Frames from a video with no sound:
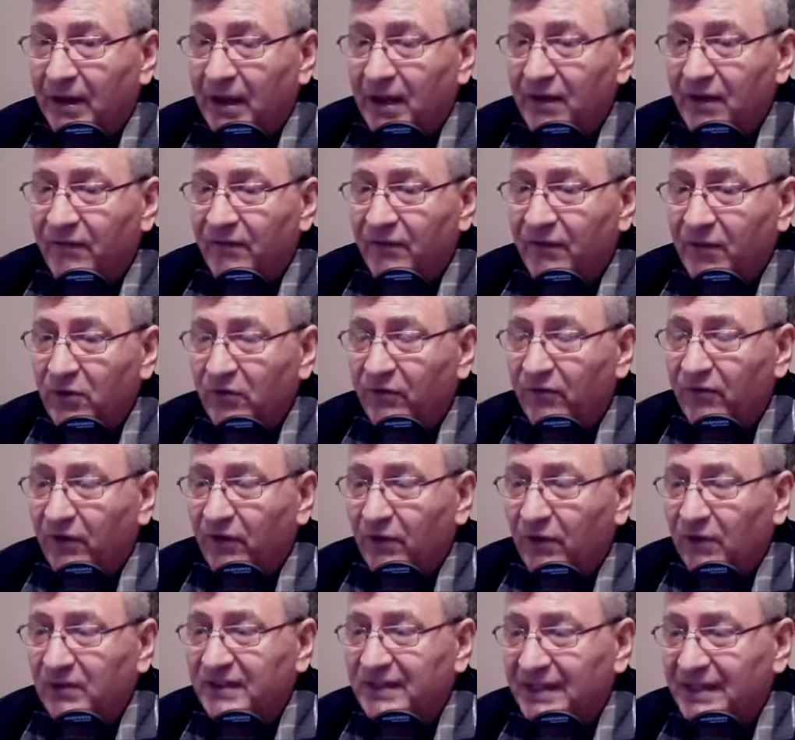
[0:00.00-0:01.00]
If you
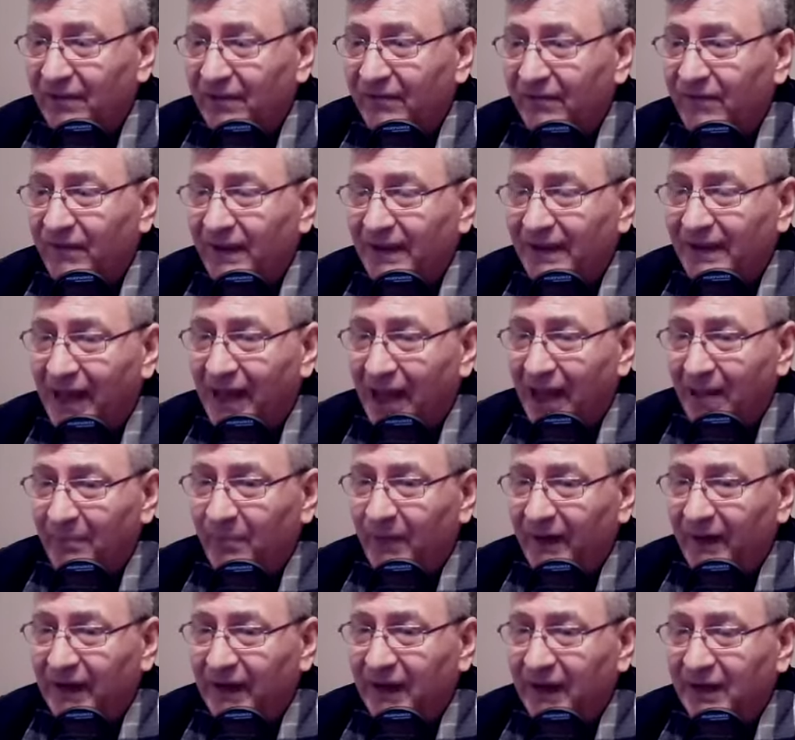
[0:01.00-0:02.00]
feel something
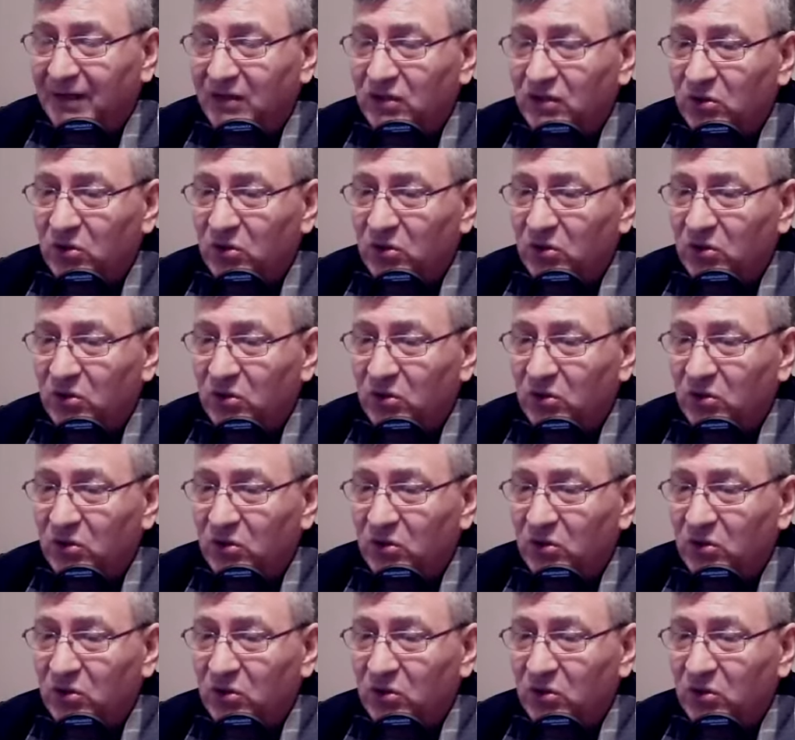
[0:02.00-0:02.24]
happening